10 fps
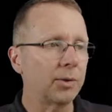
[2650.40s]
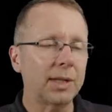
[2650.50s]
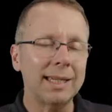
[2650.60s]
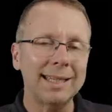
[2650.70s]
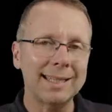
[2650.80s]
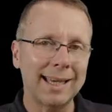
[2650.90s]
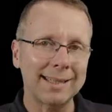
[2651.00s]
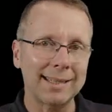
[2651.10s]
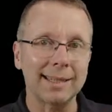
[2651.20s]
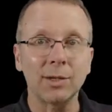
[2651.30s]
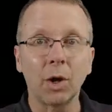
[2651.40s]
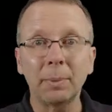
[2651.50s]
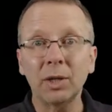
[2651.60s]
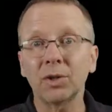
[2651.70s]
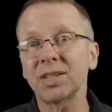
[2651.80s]
that he does it. Not
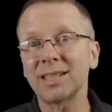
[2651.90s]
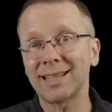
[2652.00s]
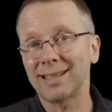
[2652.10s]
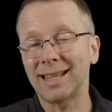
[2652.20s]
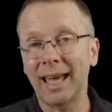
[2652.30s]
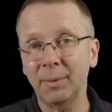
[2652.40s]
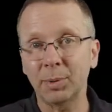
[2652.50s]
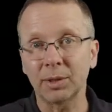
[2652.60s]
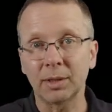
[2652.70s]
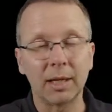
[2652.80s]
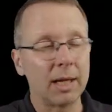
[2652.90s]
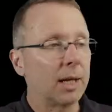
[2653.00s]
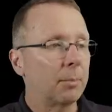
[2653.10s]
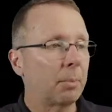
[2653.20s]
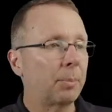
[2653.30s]
because it doesn't happen,
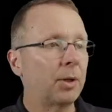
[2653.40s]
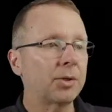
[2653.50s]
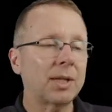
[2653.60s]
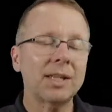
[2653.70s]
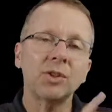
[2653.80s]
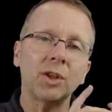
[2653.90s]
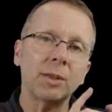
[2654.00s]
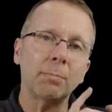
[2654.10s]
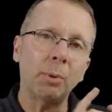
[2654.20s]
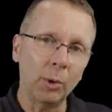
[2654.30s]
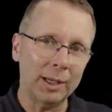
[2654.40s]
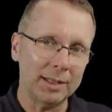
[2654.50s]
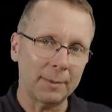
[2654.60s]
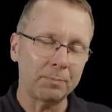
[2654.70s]
but because that's not the point.